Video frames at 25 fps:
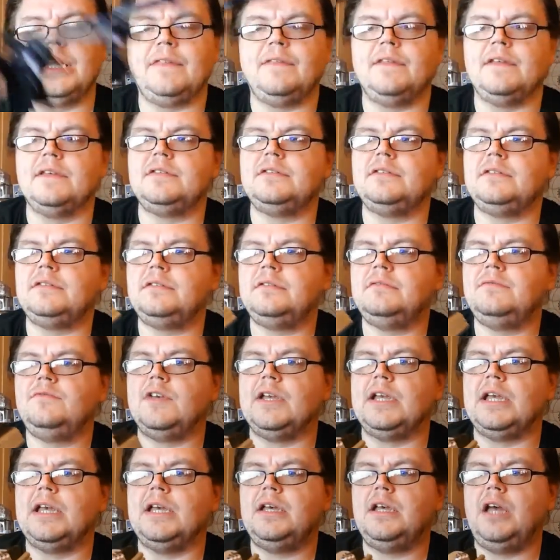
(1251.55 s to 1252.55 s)
like this
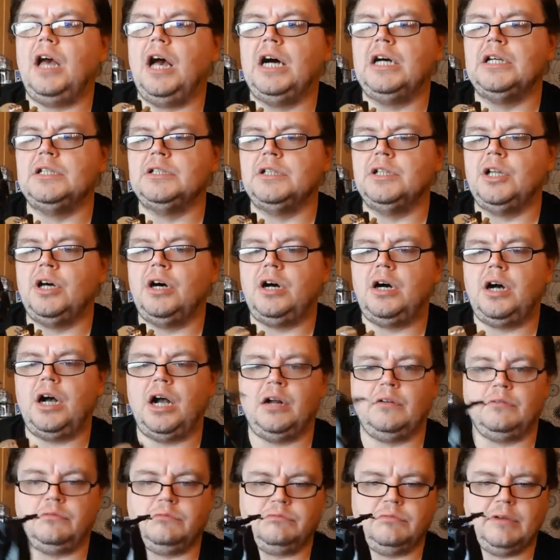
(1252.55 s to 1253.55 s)
figure a lot,
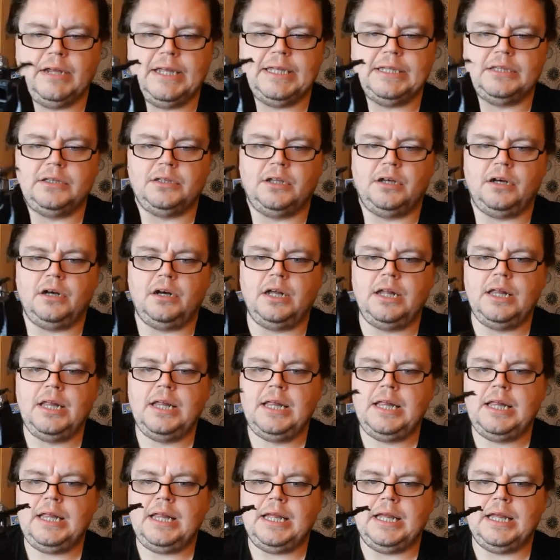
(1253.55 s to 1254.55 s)
a real lot.
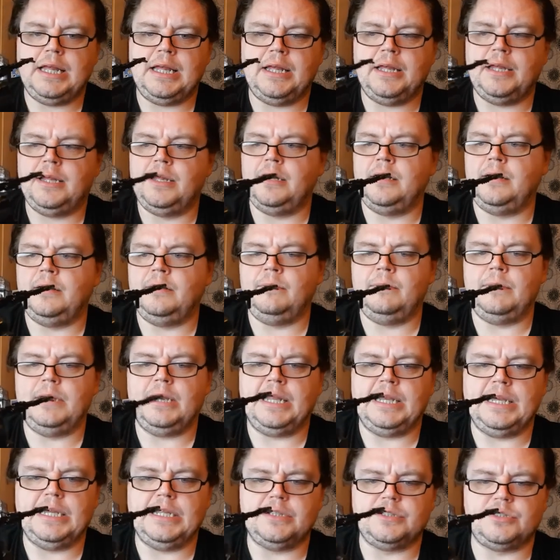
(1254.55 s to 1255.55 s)
And
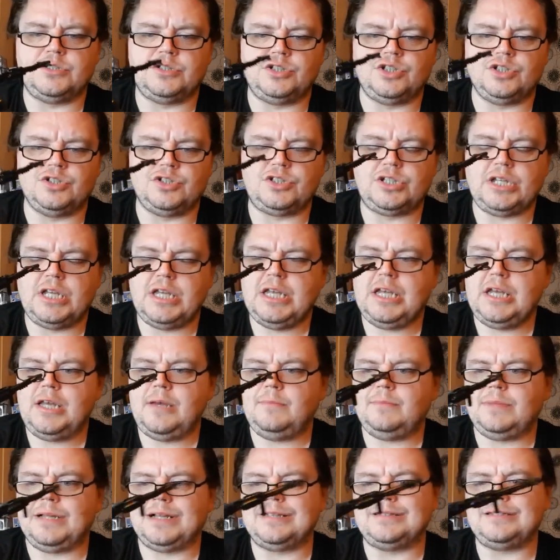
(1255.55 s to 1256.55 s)
it's just,
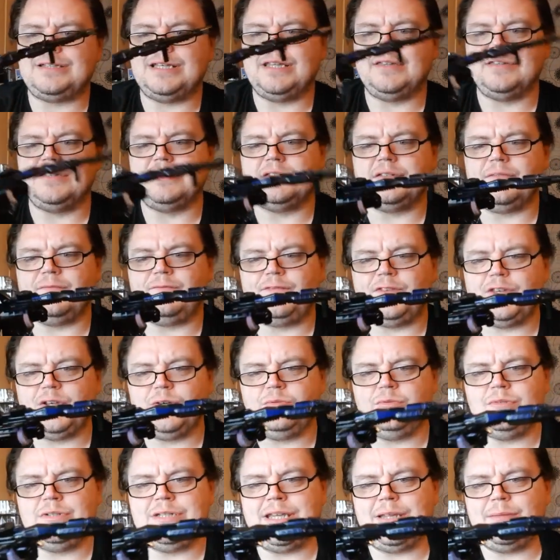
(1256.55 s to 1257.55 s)
like I say, there's a
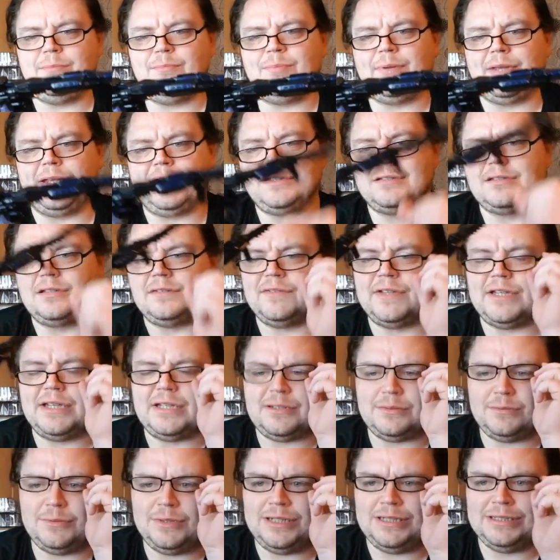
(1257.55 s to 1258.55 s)
few nitpicks of
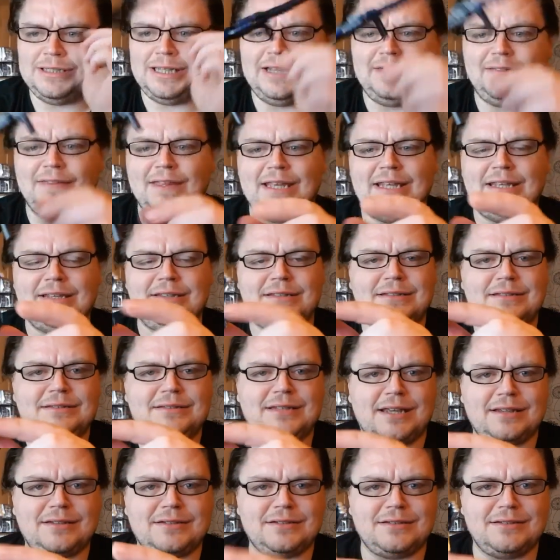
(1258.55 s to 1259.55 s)
it as well. Like these
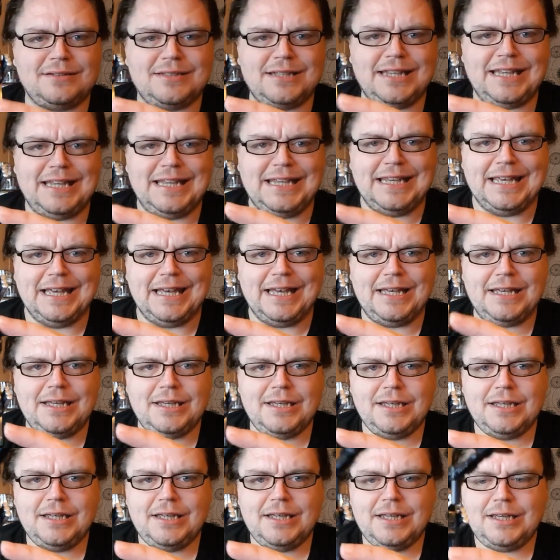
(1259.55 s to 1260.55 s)
sections here
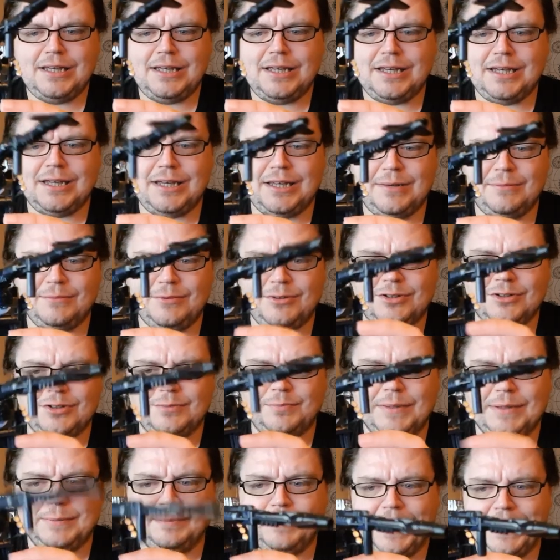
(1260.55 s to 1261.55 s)

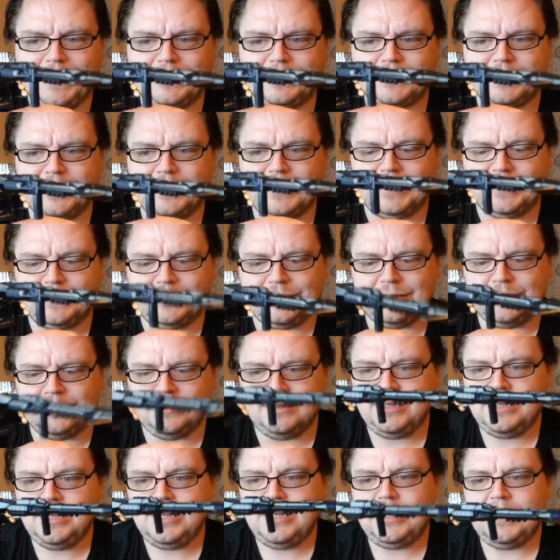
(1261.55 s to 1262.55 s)
could be better
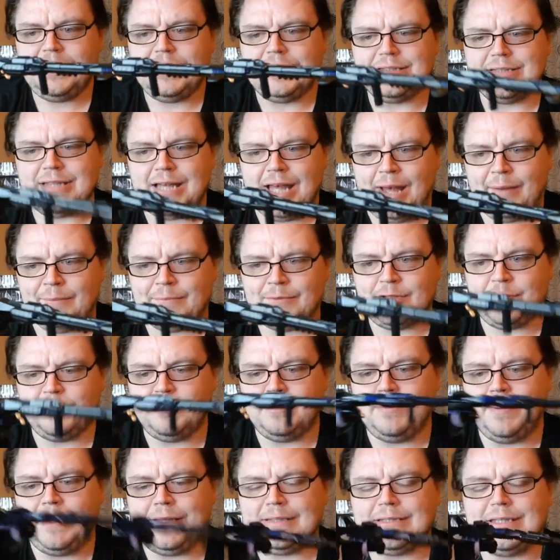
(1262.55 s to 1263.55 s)
hidden. His arms could
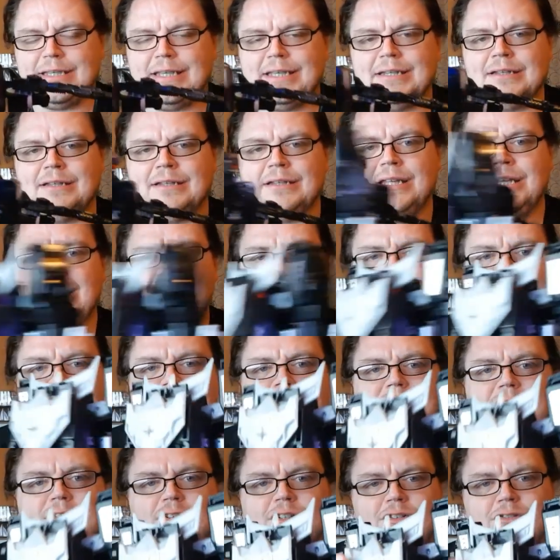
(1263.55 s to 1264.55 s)
be better hidden.
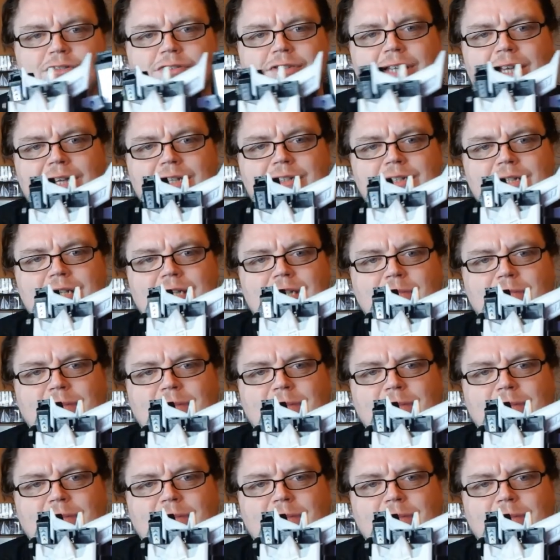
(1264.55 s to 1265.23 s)
This whole section at